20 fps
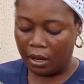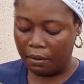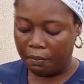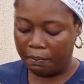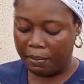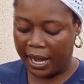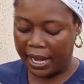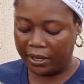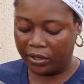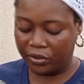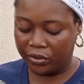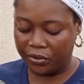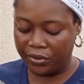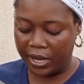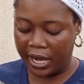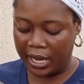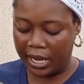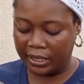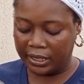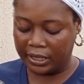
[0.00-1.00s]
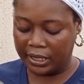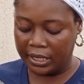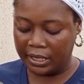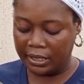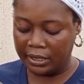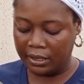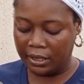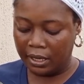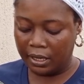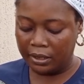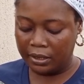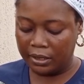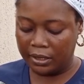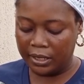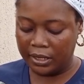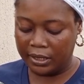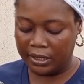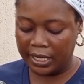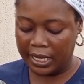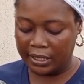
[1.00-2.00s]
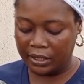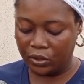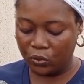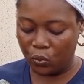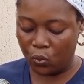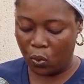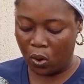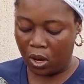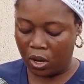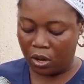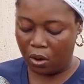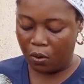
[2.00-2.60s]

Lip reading: by creating decent work